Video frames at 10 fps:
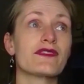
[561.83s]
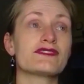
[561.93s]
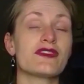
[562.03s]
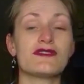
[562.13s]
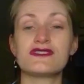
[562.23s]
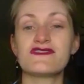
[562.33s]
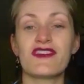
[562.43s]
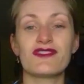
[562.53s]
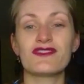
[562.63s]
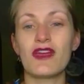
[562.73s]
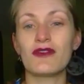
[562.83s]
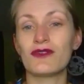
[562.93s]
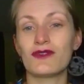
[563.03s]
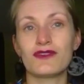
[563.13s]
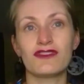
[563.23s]
So it just felt so
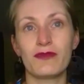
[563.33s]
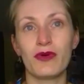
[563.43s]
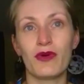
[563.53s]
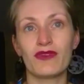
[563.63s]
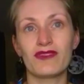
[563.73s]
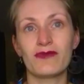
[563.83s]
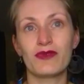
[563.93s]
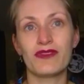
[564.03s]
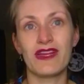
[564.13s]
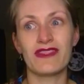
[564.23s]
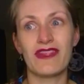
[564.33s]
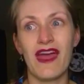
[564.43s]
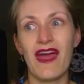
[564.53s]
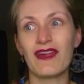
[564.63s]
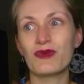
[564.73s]
good to put that
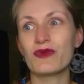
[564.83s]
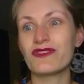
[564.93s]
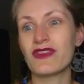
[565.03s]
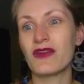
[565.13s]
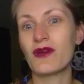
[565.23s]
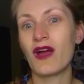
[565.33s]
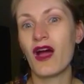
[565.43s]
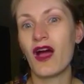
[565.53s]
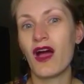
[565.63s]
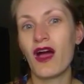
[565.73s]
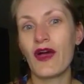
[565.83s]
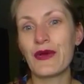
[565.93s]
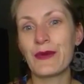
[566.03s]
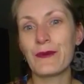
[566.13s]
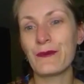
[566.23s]
there. And also,
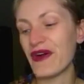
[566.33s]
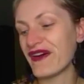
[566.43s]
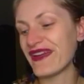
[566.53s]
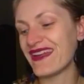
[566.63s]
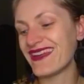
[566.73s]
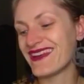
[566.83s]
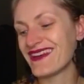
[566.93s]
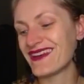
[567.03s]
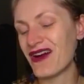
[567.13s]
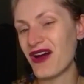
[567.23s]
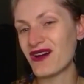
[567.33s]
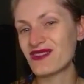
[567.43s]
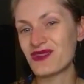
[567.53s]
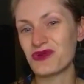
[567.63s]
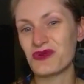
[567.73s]
my
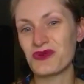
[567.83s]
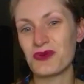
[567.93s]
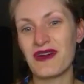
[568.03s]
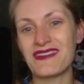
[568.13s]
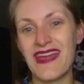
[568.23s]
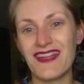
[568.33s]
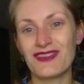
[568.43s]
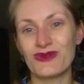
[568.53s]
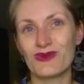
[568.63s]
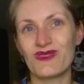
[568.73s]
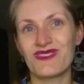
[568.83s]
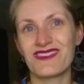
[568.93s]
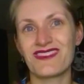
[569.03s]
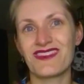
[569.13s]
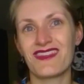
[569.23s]
article's all about nettles,